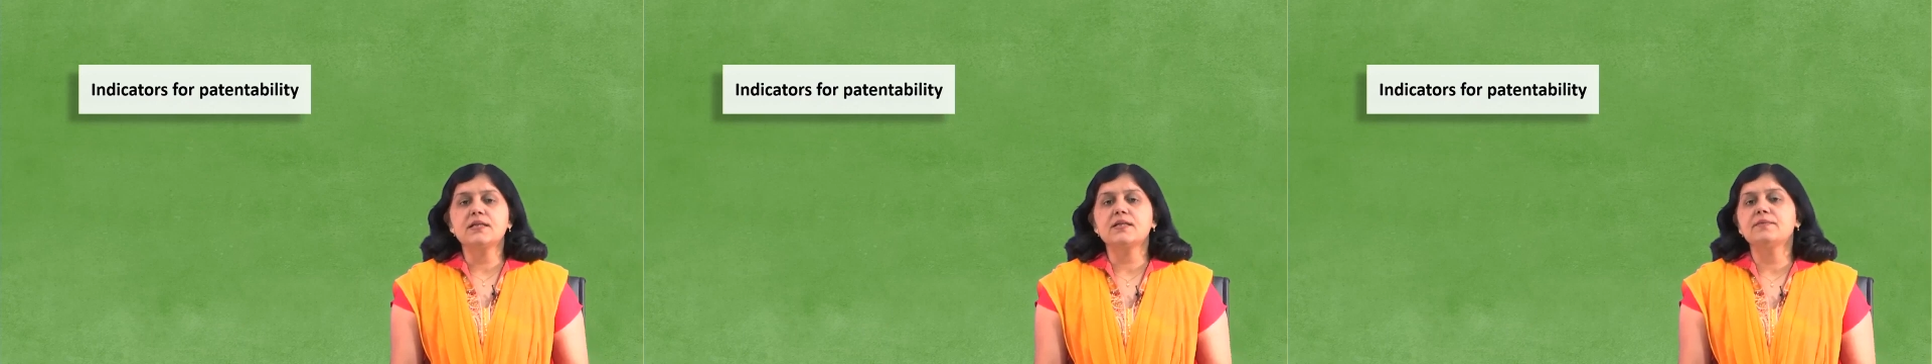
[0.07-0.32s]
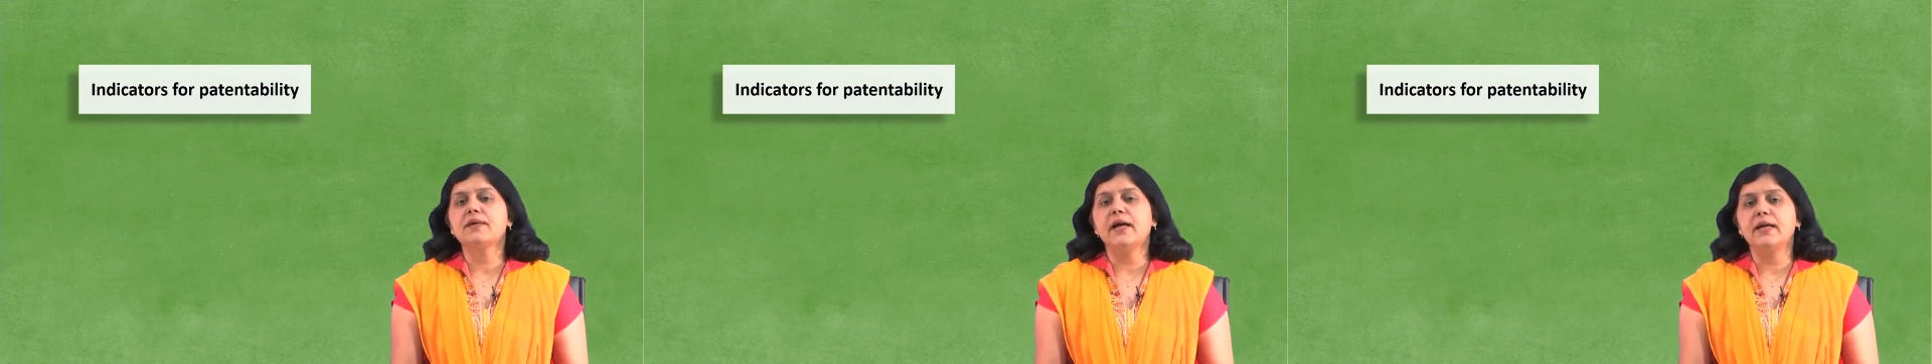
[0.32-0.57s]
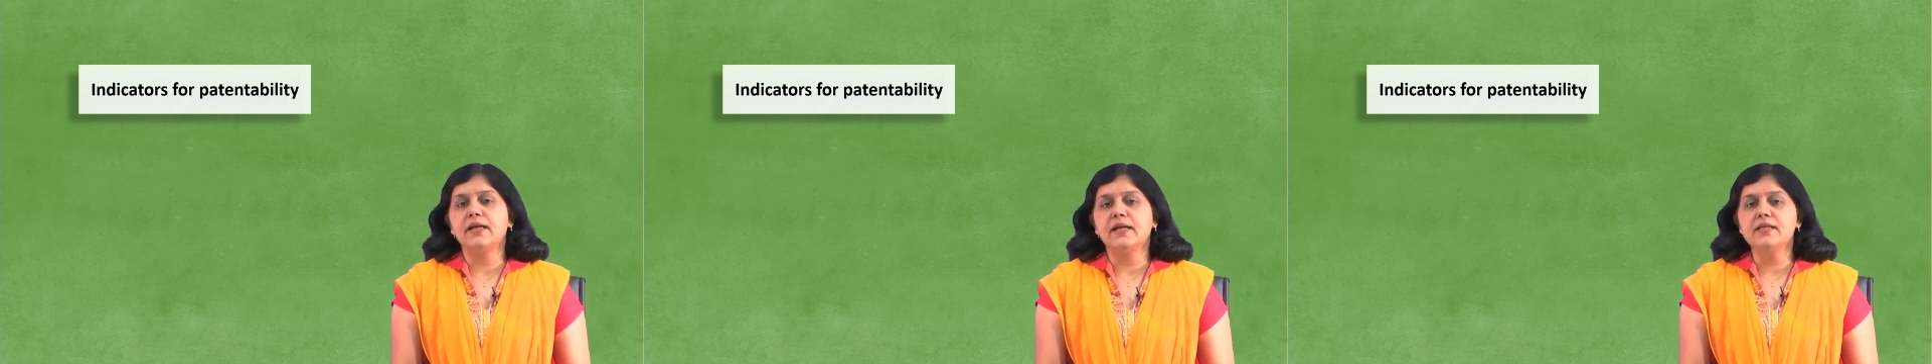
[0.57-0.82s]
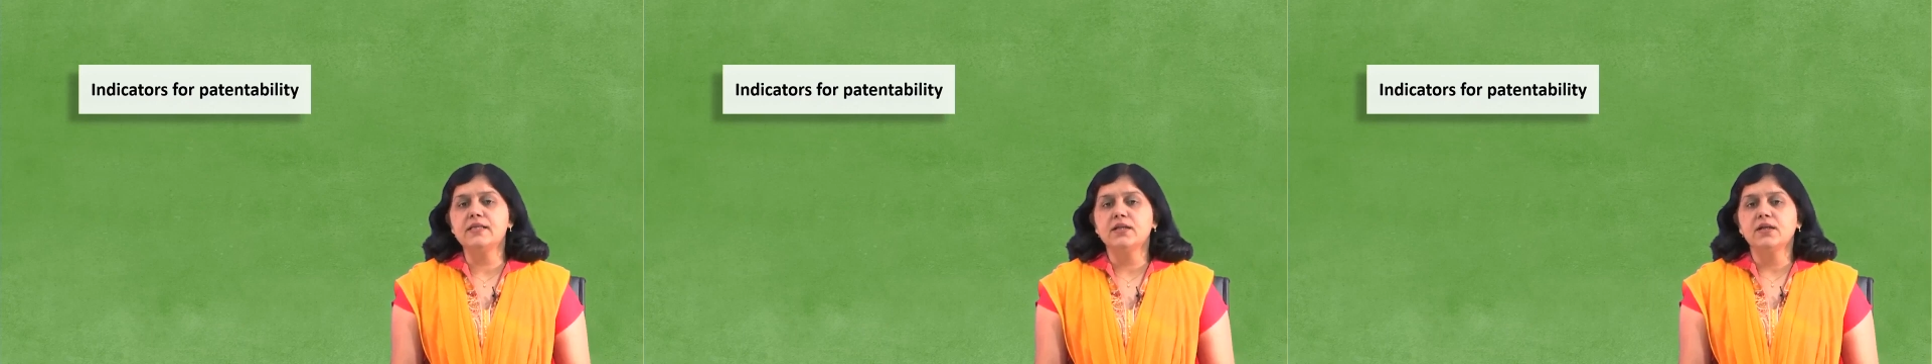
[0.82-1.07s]
are some
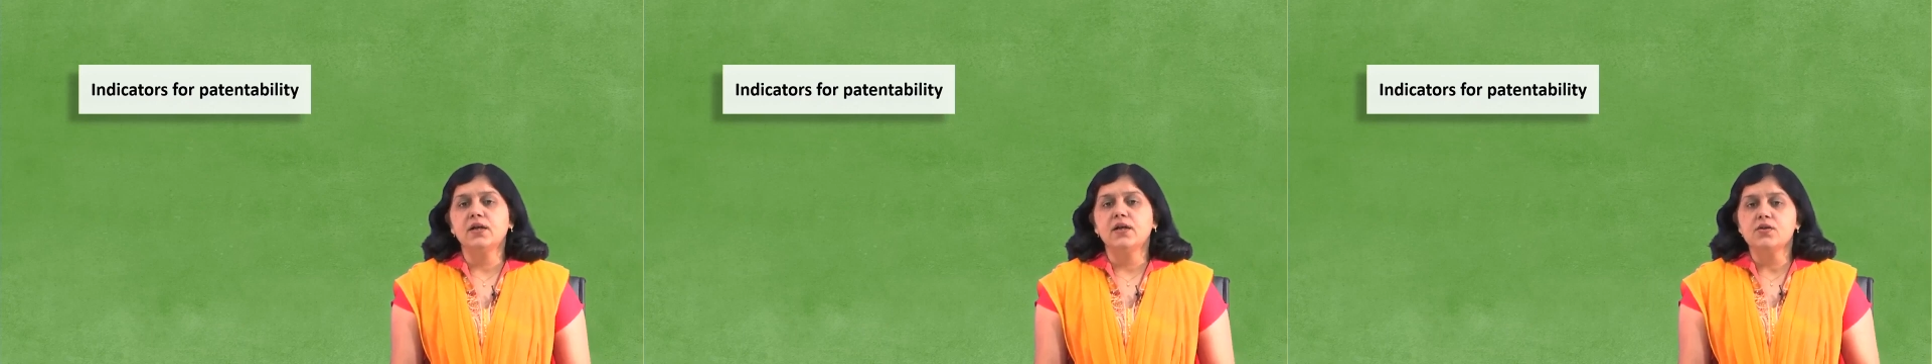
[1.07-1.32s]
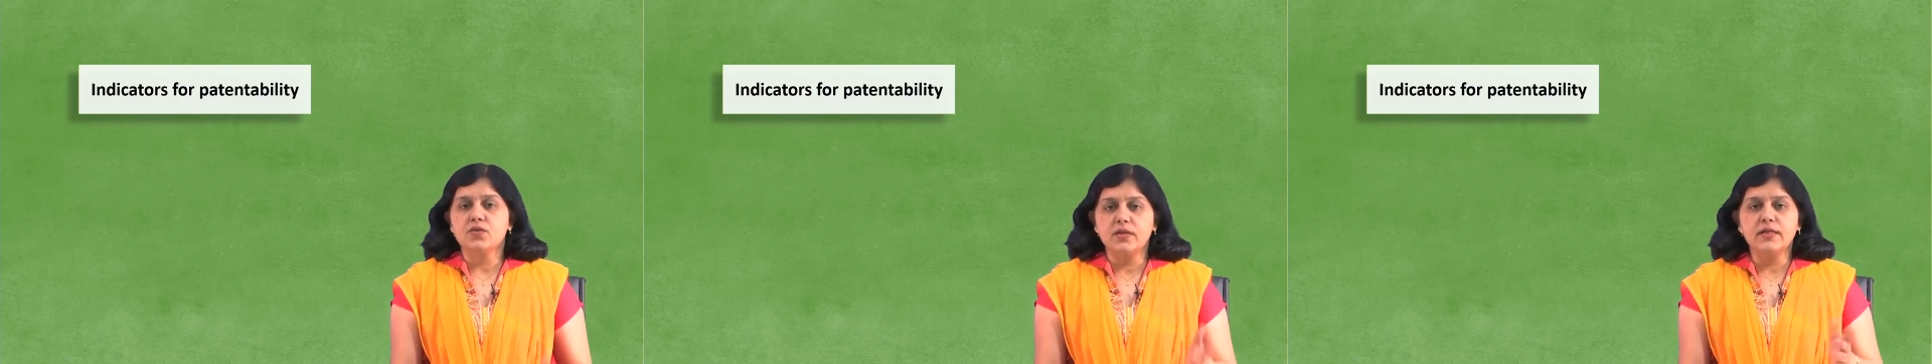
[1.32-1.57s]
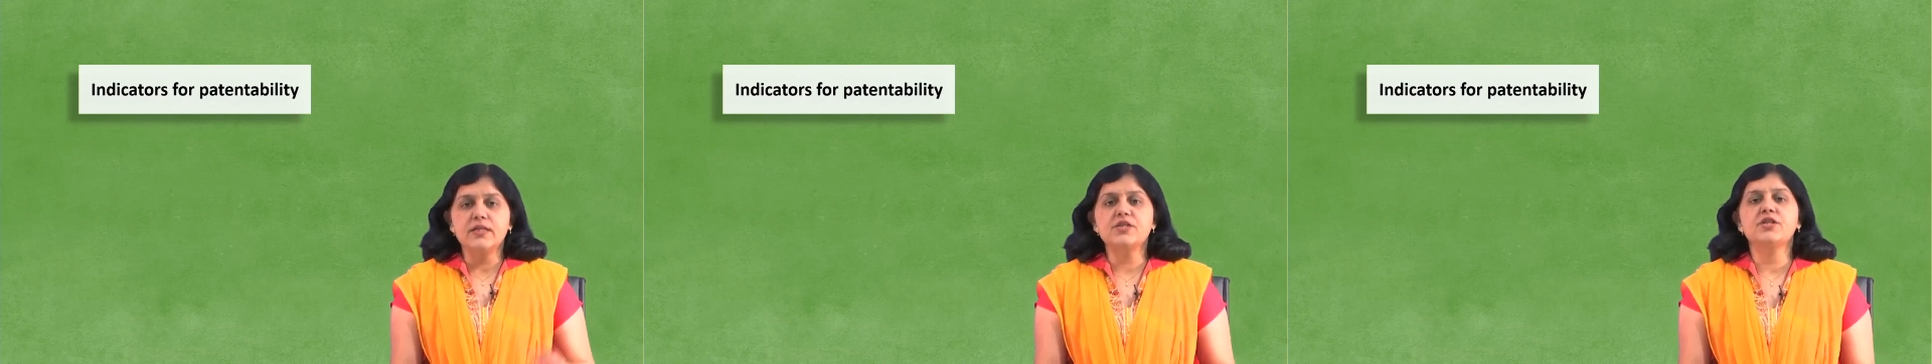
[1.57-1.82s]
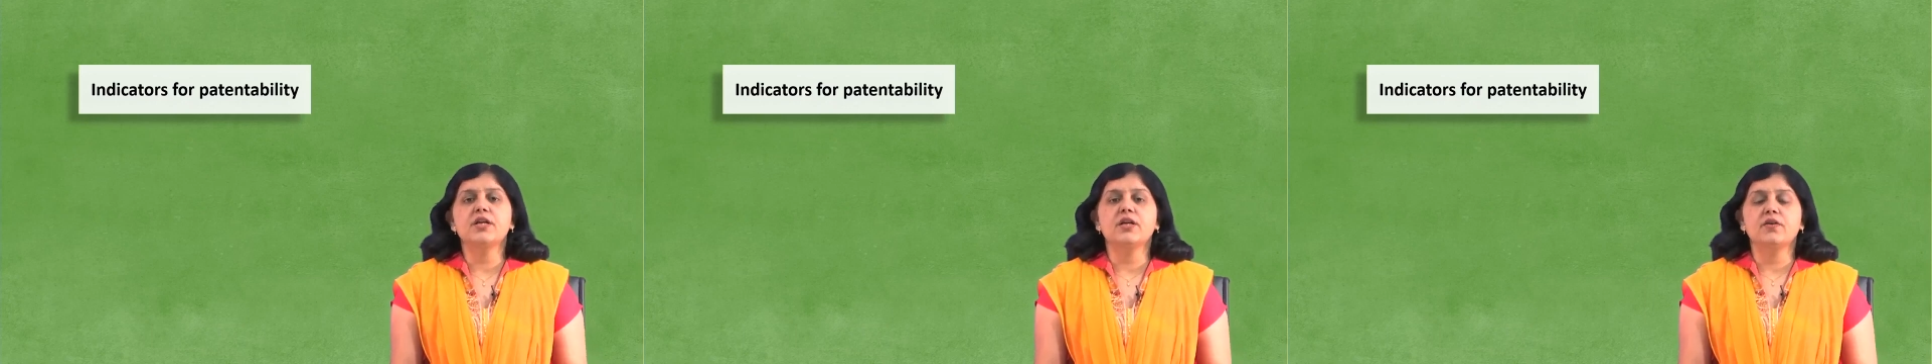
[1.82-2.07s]
guidelines. So, let us
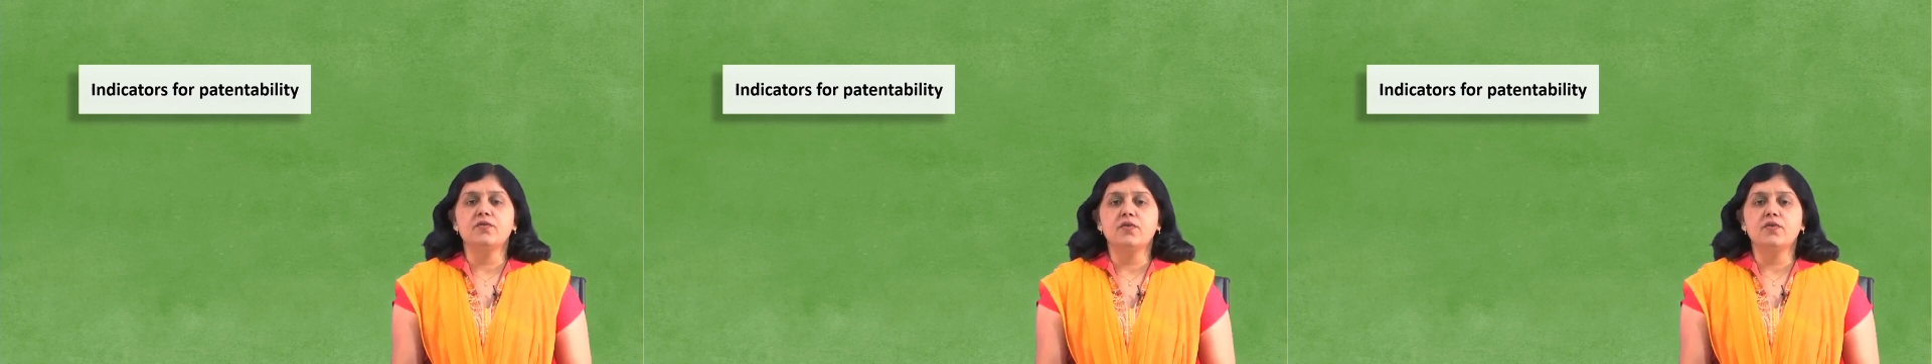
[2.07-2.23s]
check